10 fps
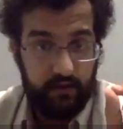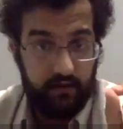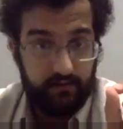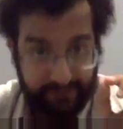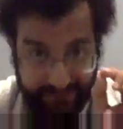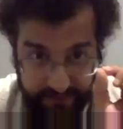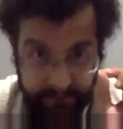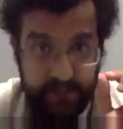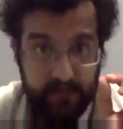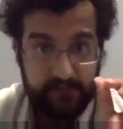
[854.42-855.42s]
the
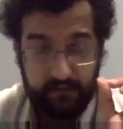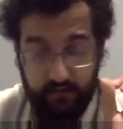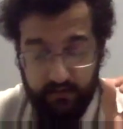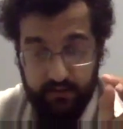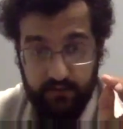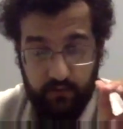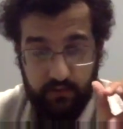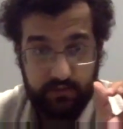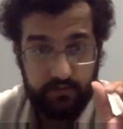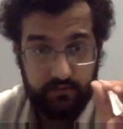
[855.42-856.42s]
tip sizes are in the
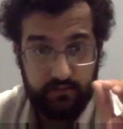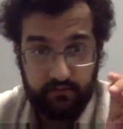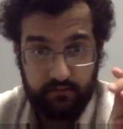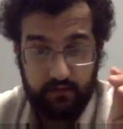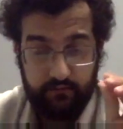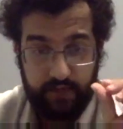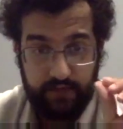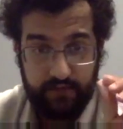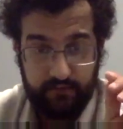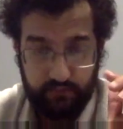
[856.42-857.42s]
order of
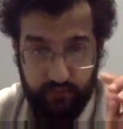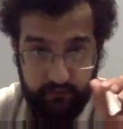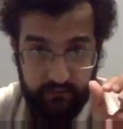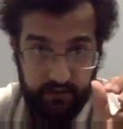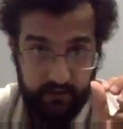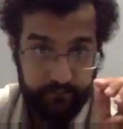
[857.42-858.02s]
magnitude of